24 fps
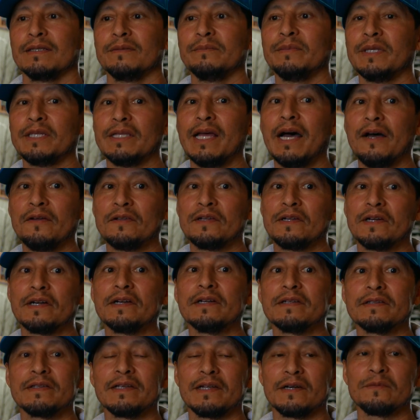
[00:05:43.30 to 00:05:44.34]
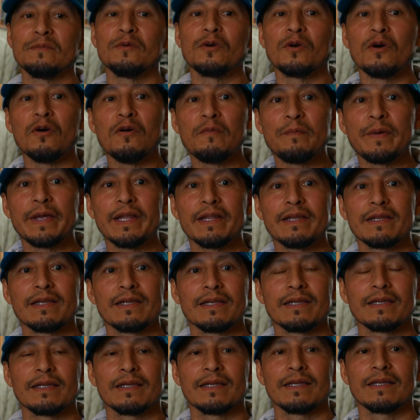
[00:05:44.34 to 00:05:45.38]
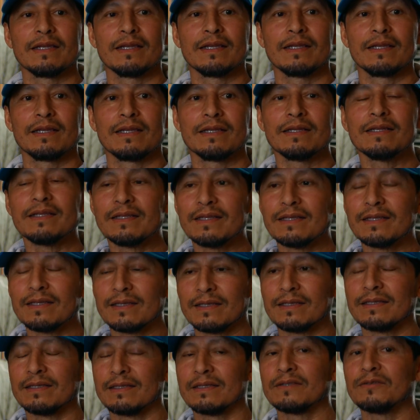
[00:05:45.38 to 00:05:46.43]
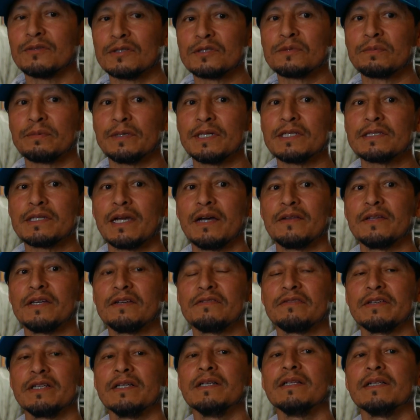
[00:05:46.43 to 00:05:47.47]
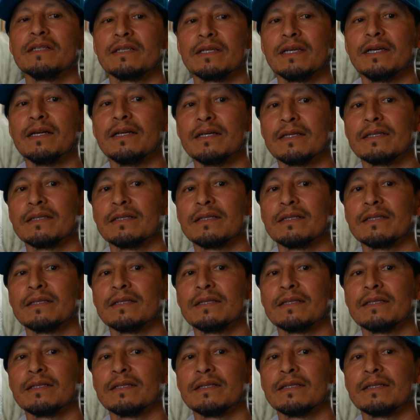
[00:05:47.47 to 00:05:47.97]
but down there they're more open to express how they feel, yeah.